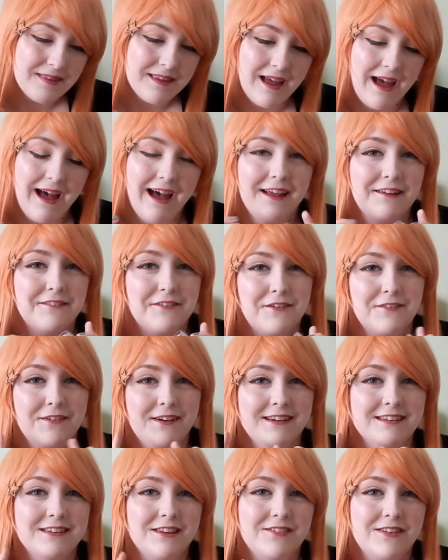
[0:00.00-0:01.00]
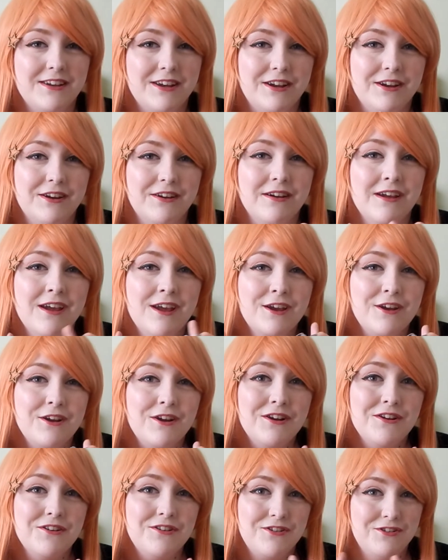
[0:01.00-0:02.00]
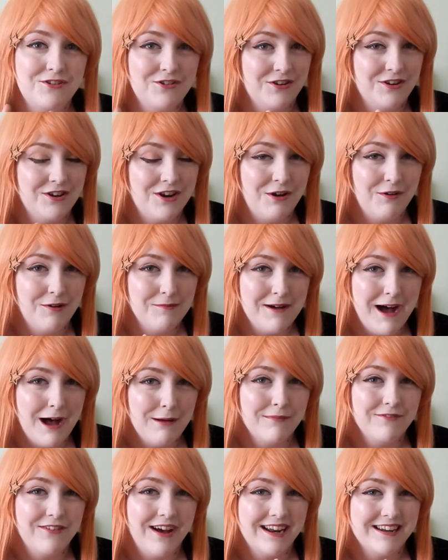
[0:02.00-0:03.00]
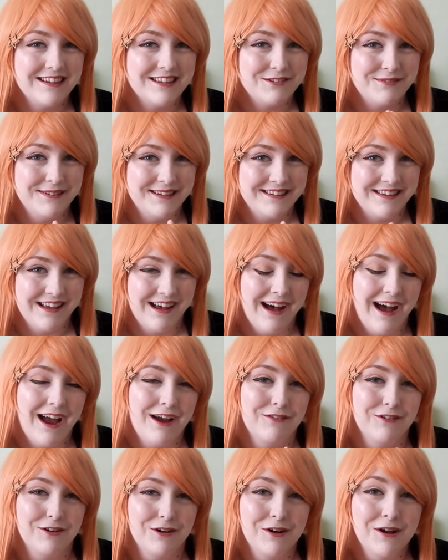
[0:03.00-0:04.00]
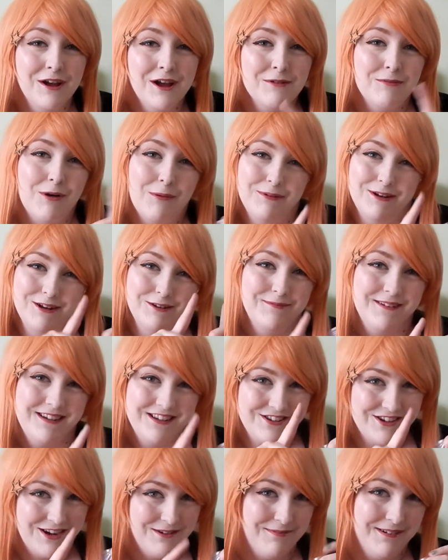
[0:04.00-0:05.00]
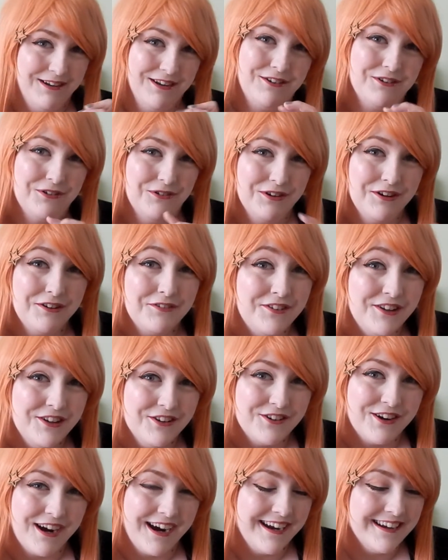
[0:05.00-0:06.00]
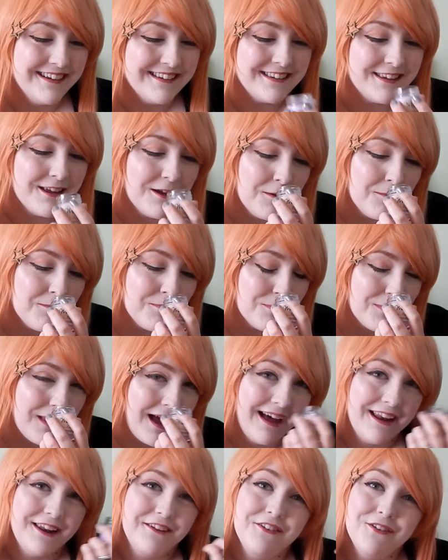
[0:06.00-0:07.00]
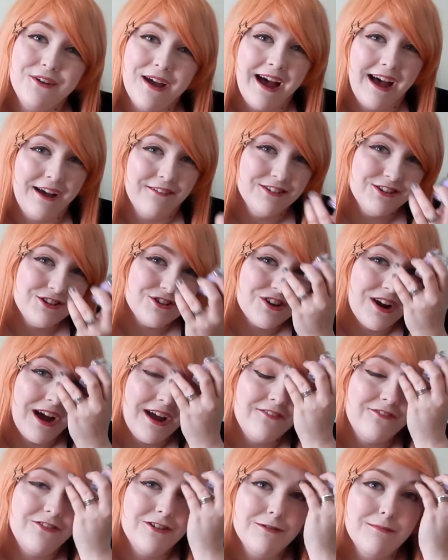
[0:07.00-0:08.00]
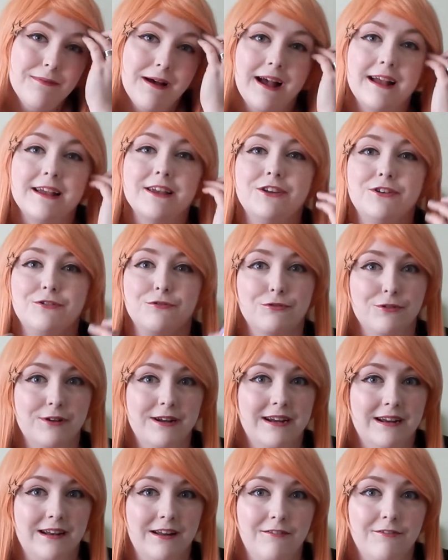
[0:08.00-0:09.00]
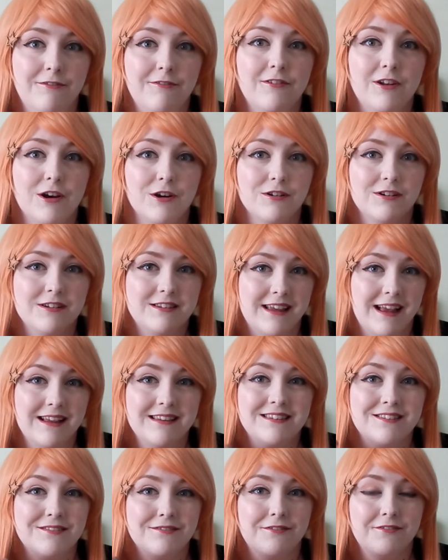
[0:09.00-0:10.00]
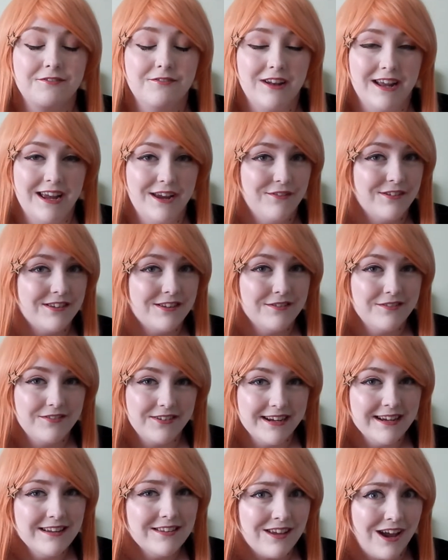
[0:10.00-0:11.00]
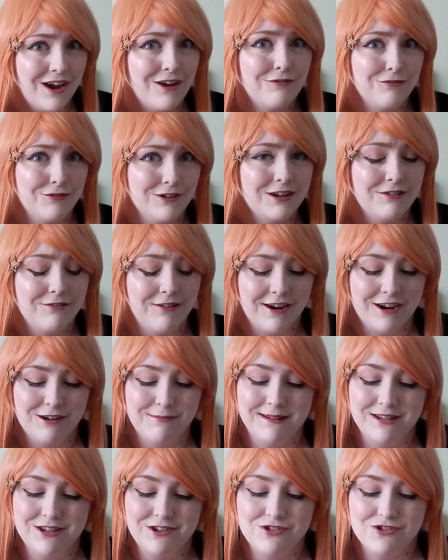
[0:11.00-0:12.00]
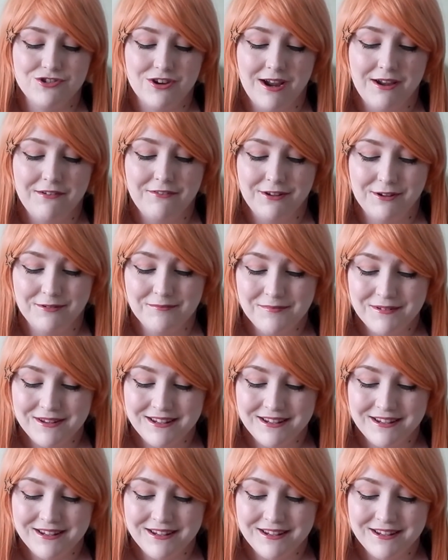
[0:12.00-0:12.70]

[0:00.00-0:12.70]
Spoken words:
And for those of you who do not know what Parma violet sweets are, I will pop a little picture up in the corner for you guys. And if you haven't tried them and you really love floral scents and flavours and things, I really recommend you try them.